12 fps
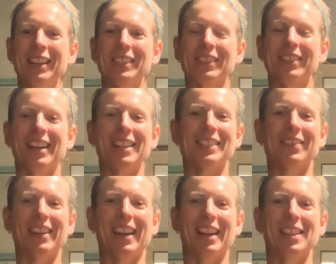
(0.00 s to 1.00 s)
So we're not
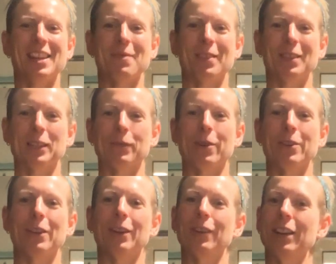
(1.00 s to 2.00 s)
swinging them at this point.
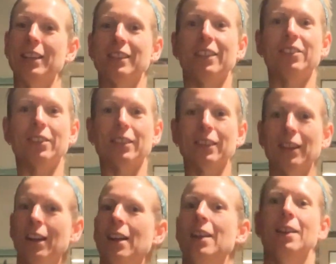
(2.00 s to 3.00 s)
You could easily just
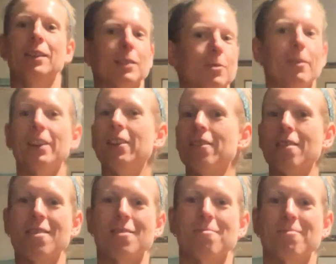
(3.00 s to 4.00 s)
swing your
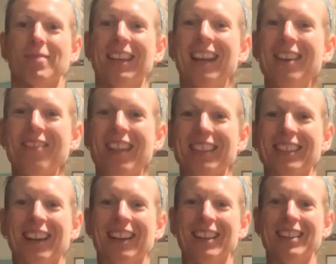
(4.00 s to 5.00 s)
arms. That's
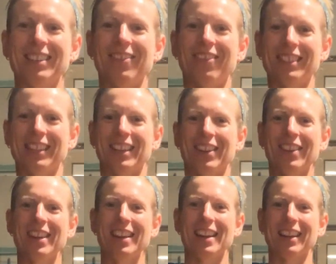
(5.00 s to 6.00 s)
not going to do us any
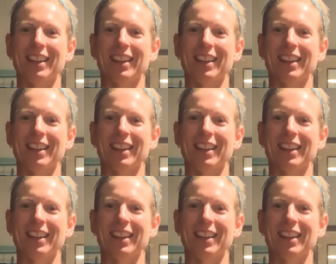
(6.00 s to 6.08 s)
good, not